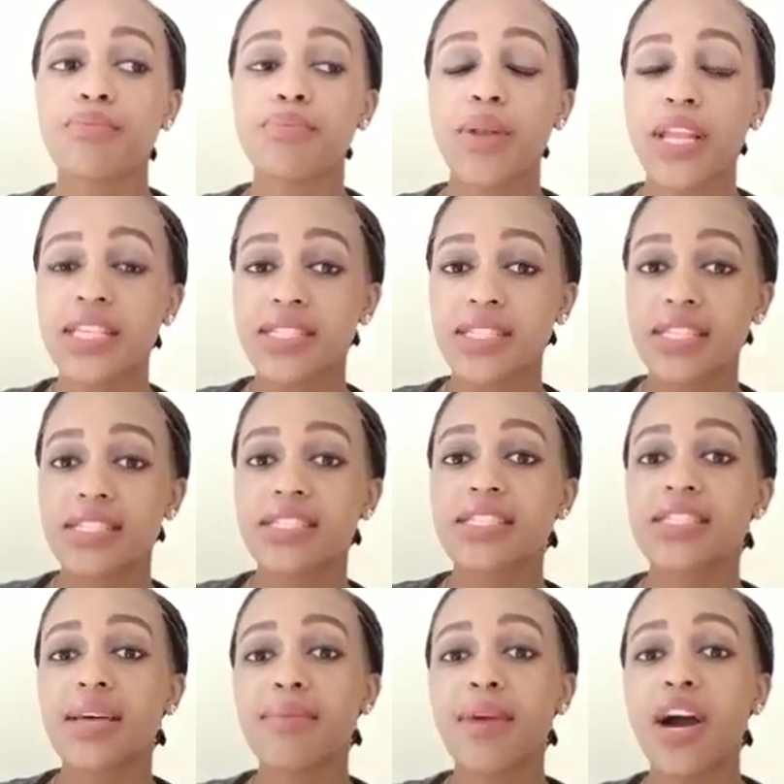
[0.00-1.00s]
places,
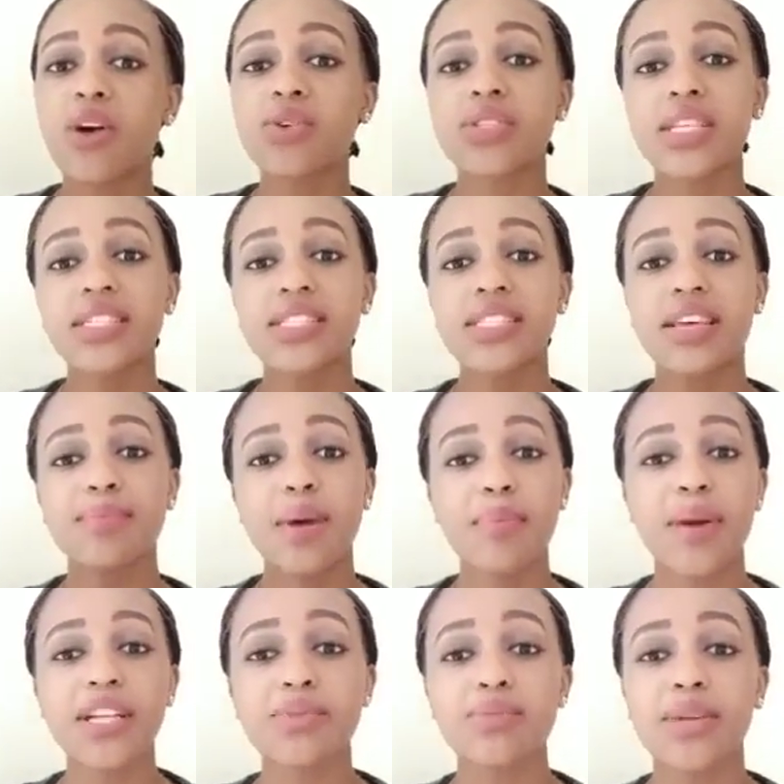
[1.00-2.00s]
some houses, some
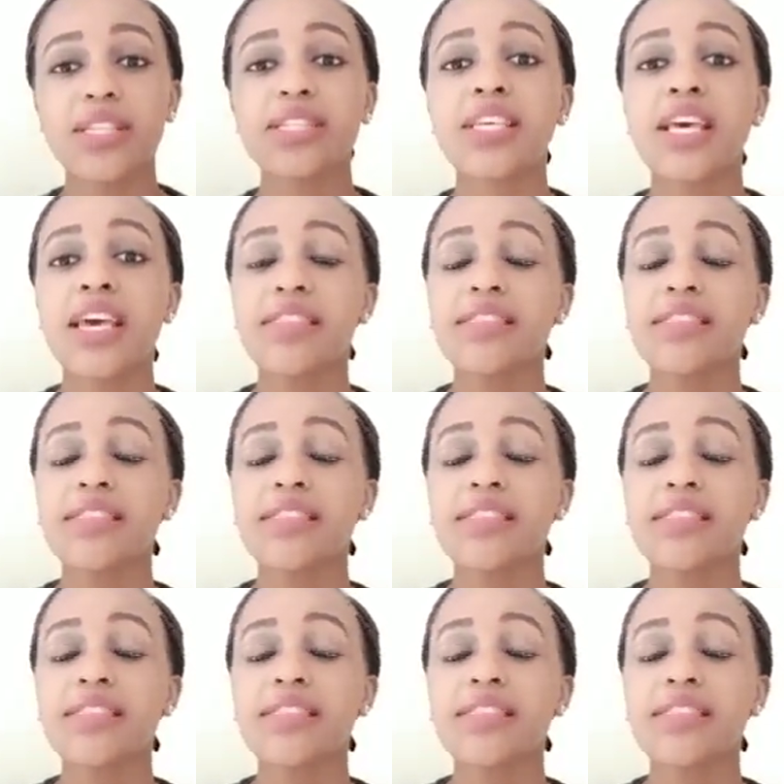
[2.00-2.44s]
apartments,